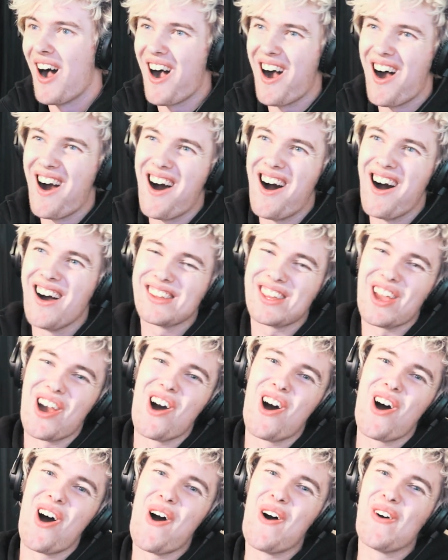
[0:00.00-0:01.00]
Oh,
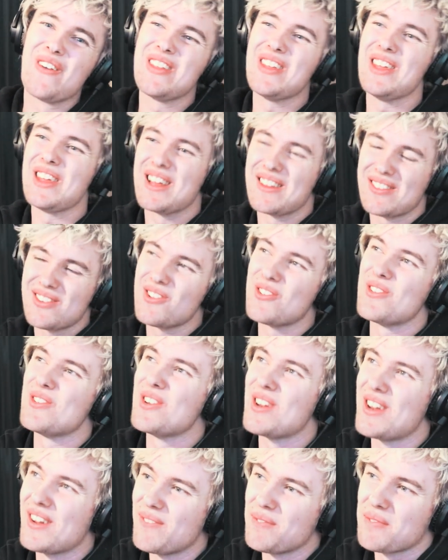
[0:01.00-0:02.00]
yo,
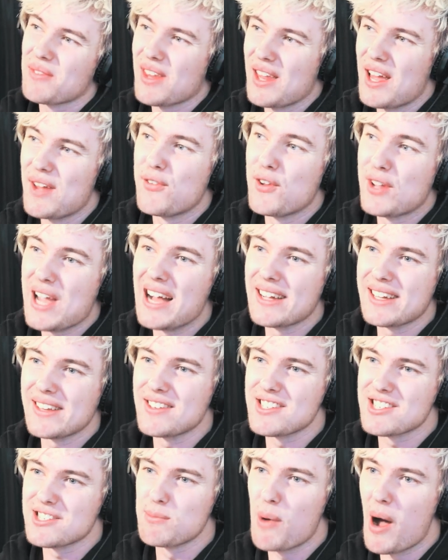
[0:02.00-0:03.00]
dude, if you can't
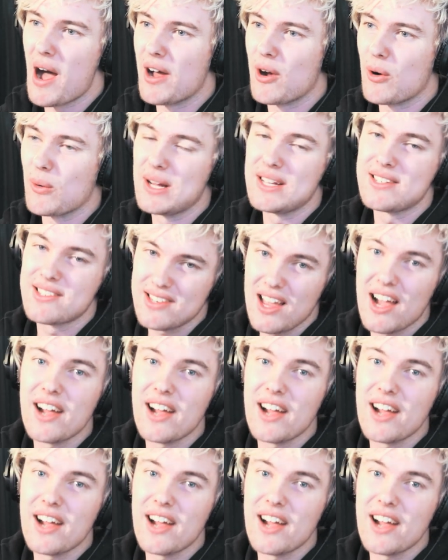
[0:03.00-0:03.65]
get the smile, it's